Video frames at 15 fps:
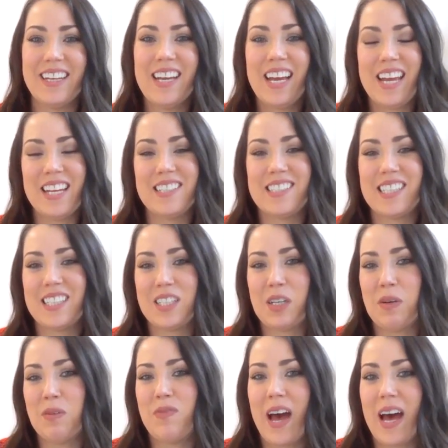in
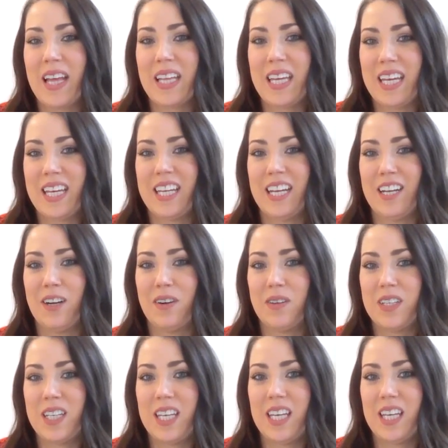Silicon Valley.
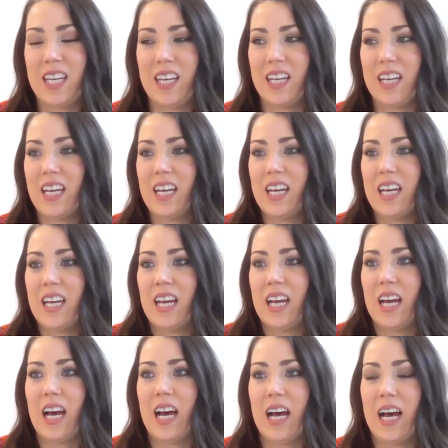He
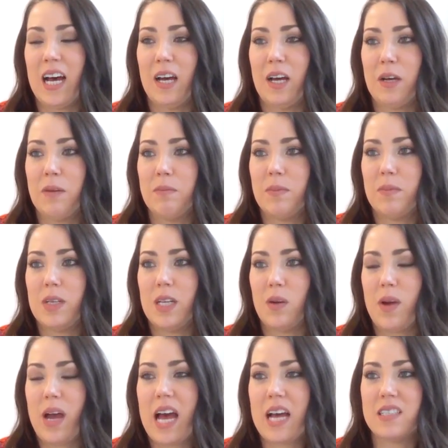
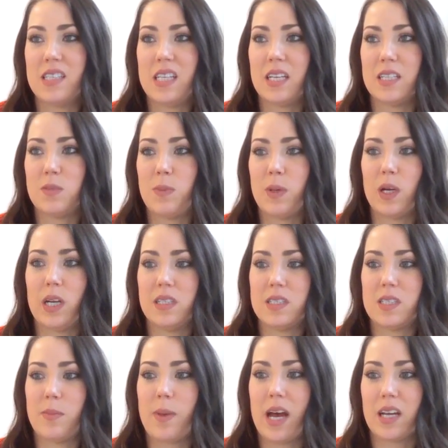has the
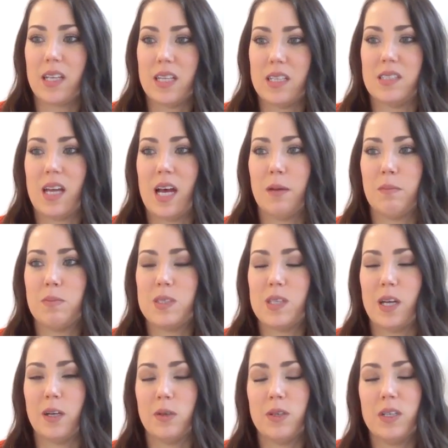experience to back this up.
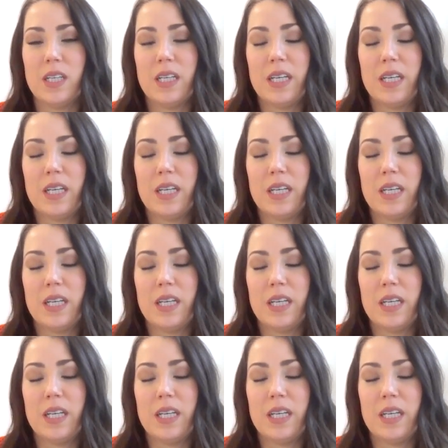So,